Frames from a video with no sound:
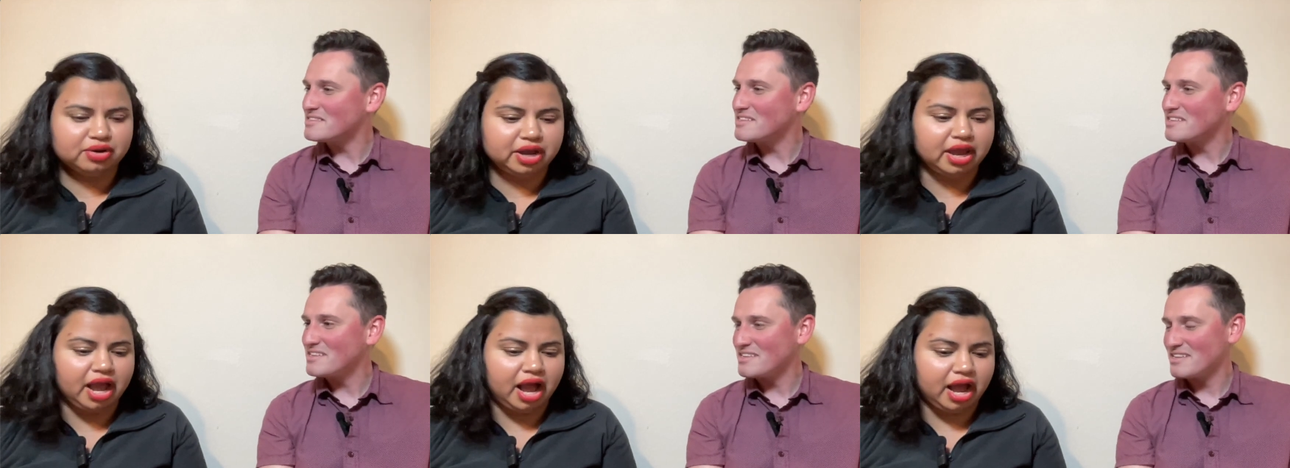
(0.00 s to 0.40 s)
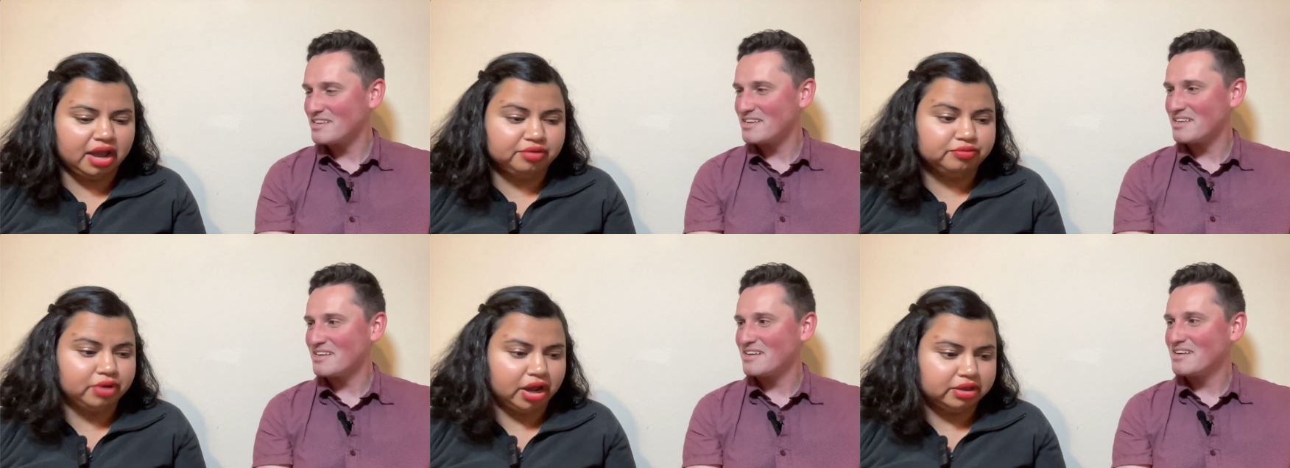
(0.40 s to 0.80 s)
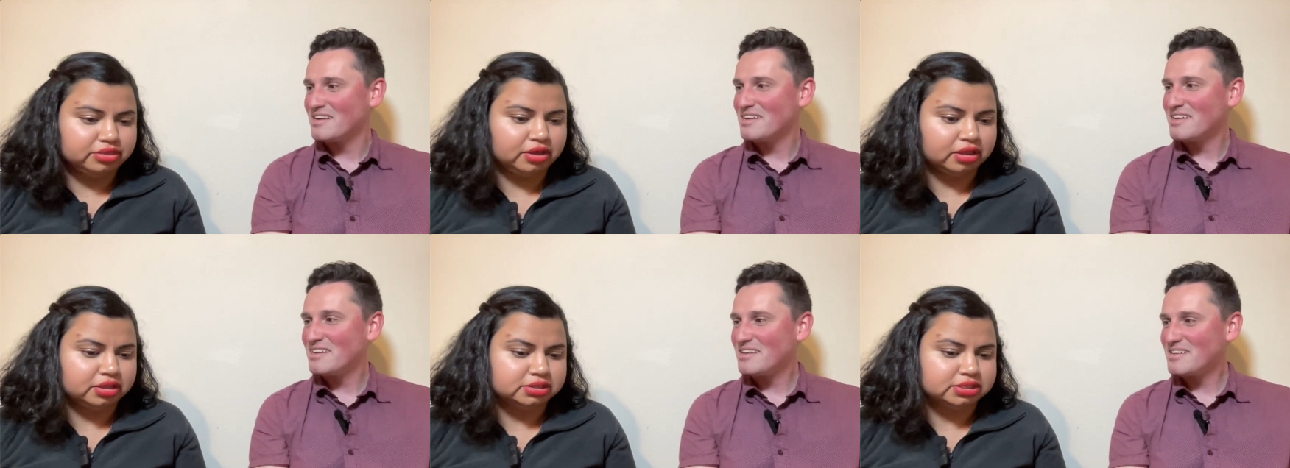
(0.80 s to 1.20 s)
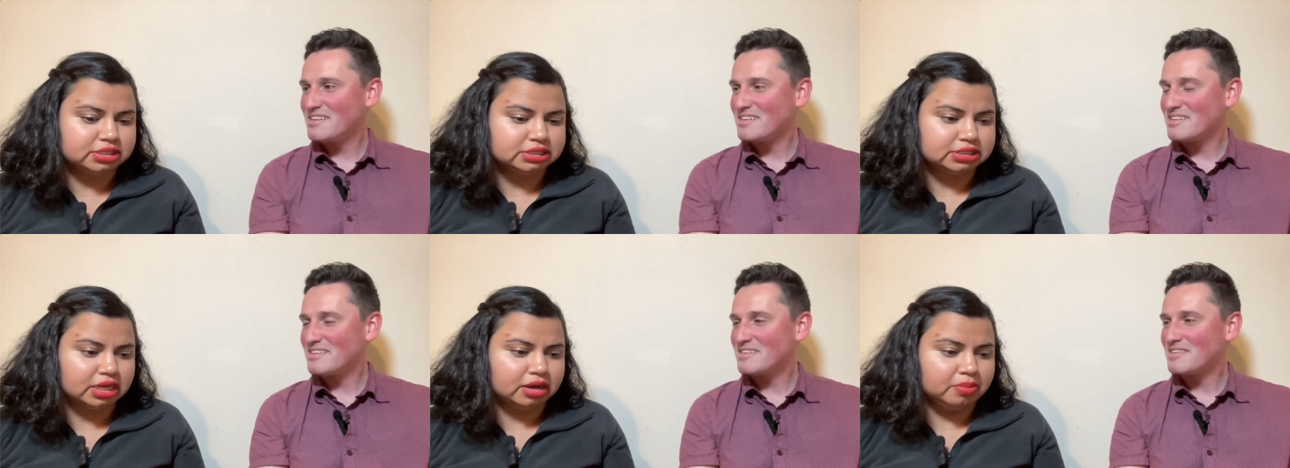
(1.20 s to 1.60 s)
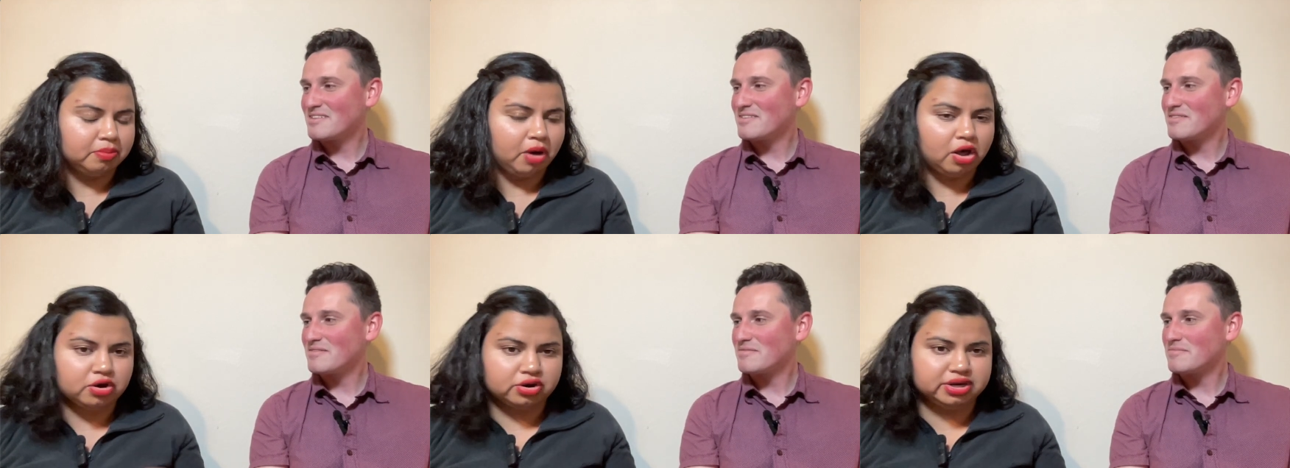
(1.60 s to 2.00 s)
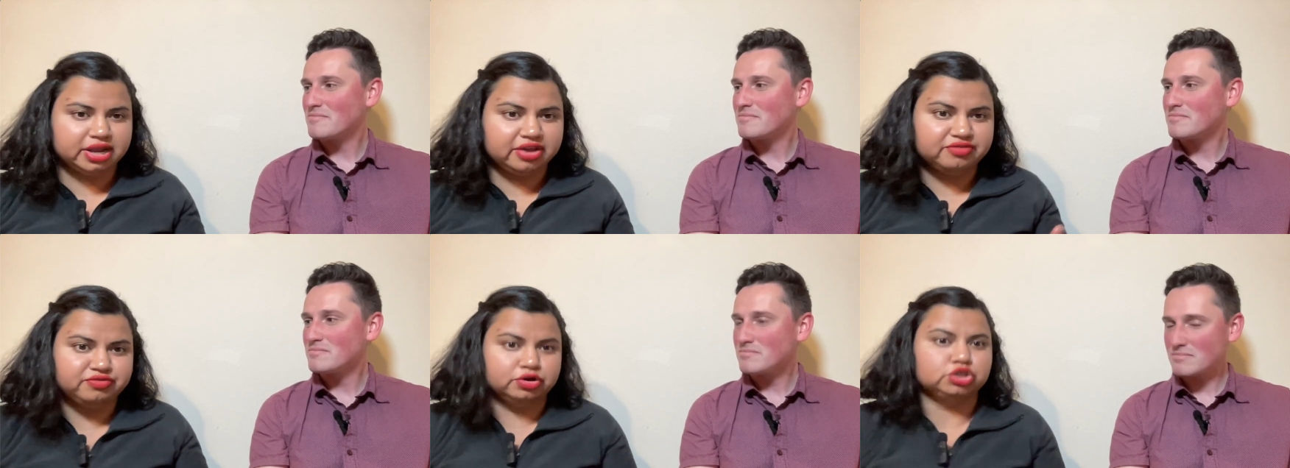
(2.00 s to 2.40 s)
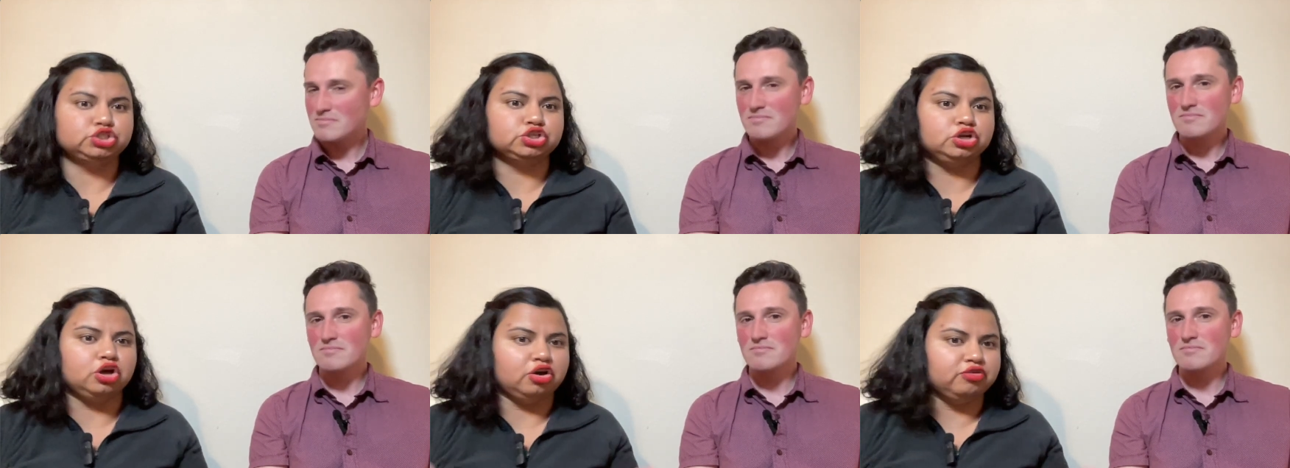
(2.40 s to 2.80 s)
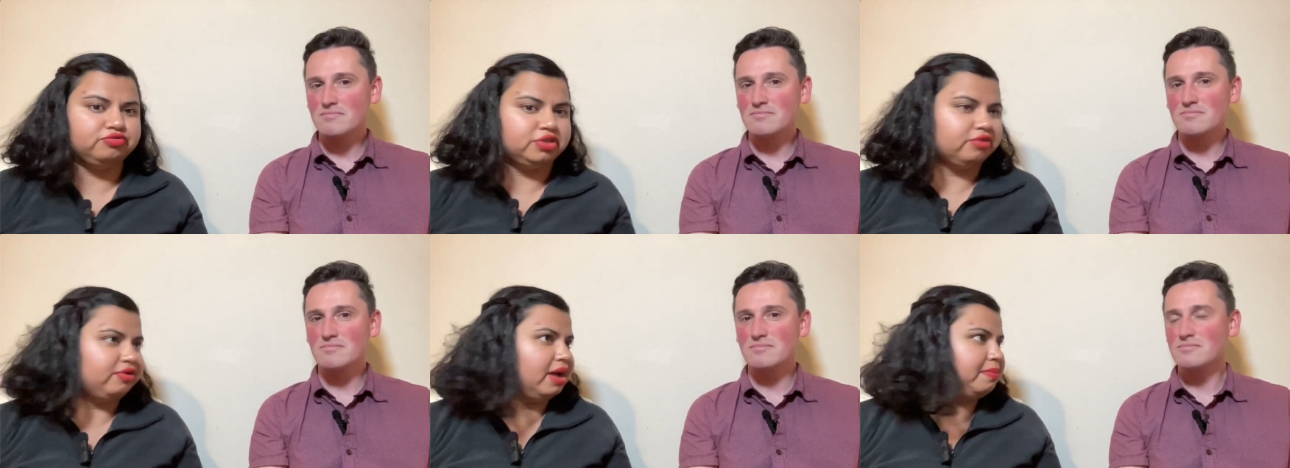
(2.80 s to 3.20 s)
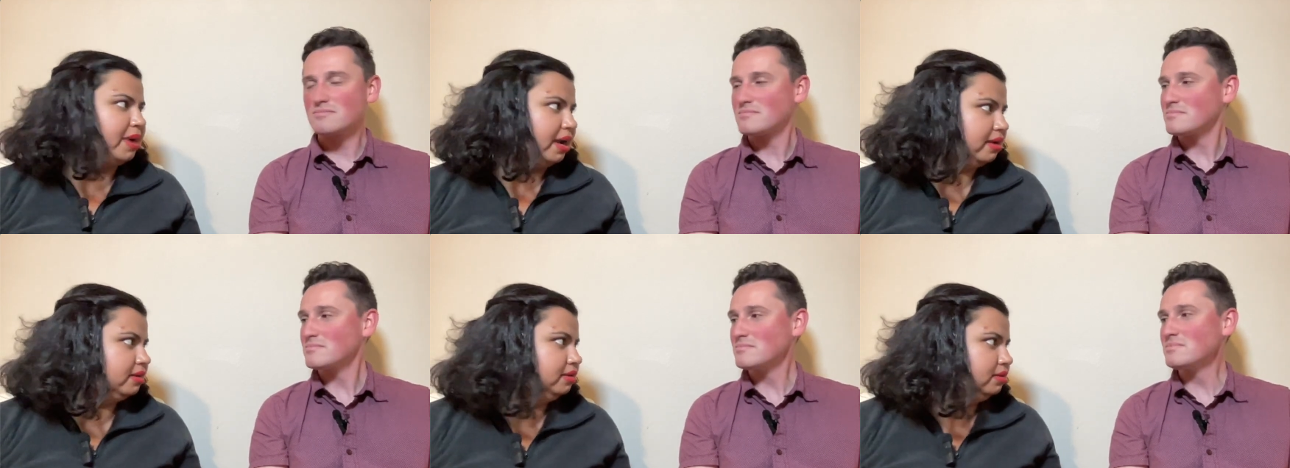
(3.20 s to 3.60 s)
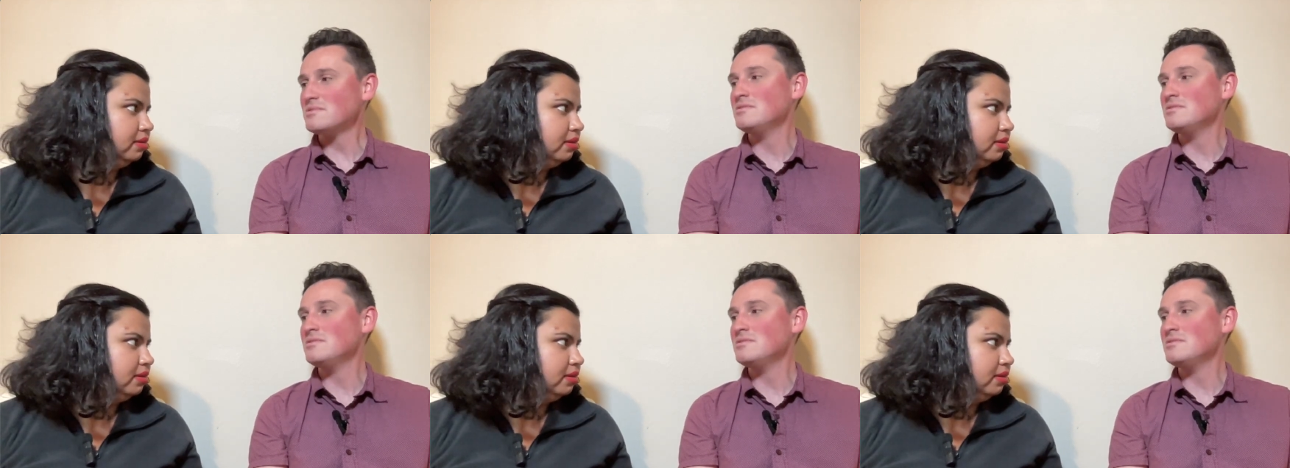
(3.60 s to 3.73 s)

Speaker 1: Okay, I, I thought this is a modern day version of the Ramayan.